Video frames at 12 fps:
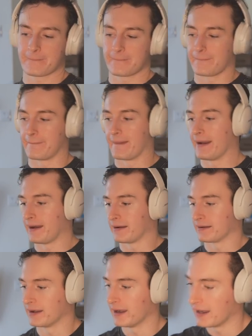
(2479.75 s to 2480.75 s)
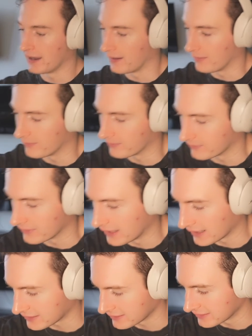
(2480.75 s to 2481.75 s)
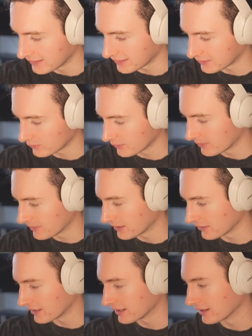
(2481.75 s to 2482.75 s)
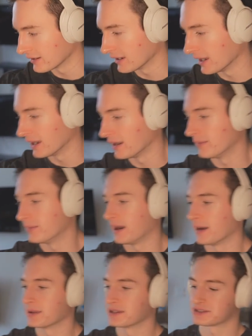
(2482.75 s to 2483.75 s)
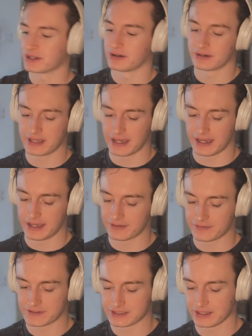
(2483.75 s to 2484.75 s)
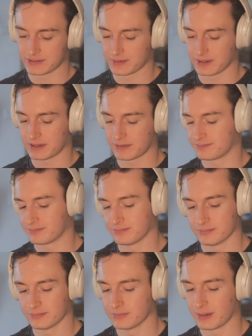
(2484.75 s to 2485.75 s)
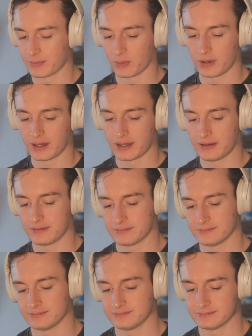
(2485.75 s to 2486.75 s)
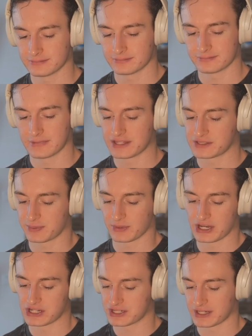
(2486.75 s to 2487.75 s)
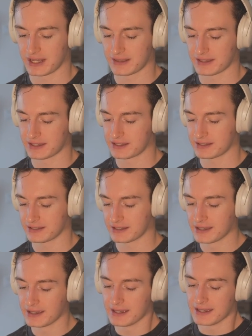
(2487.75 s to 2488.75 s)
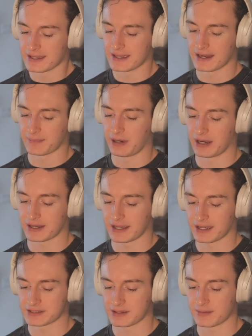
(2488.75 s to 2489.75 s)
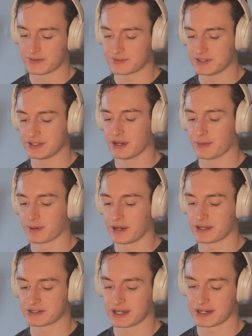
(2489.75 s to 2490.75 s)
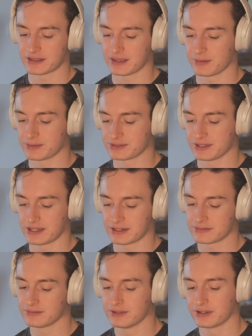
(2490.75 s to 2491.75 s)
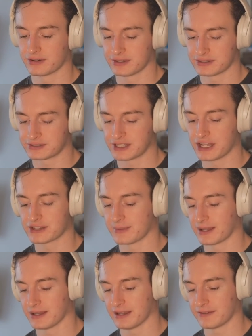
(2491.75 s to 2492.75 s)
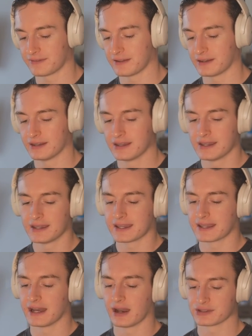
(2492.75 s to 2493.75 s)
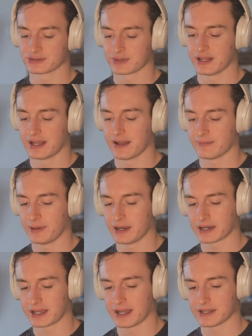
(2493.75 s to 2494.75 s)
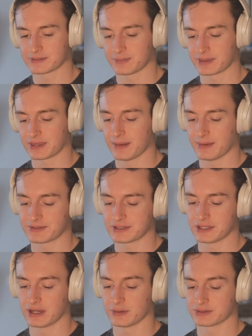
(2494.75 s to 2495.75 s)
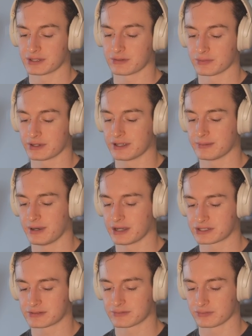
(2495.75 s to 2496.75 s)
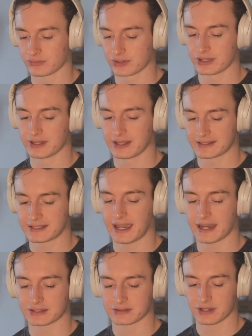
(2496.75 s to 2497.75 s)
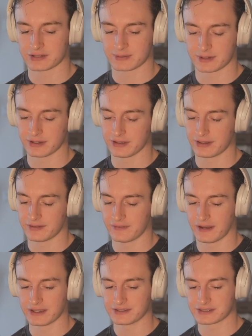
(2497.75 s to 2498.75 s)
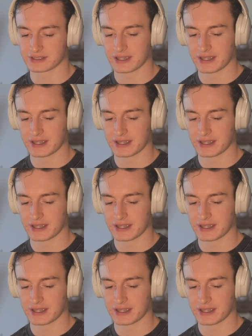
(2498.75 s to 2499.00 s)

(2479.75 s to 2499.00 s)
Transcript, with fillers: Yeah, um, I can I can whip it out right here. Um, I mean, so yeah, Andy Frisella is probably number one inspiration. I think he he had a podcast, MFCEO Project, that was like literally changed my life and he now has a real AF podcast, but the MFCEO was like really much, really like tactical entrepreneurial advice.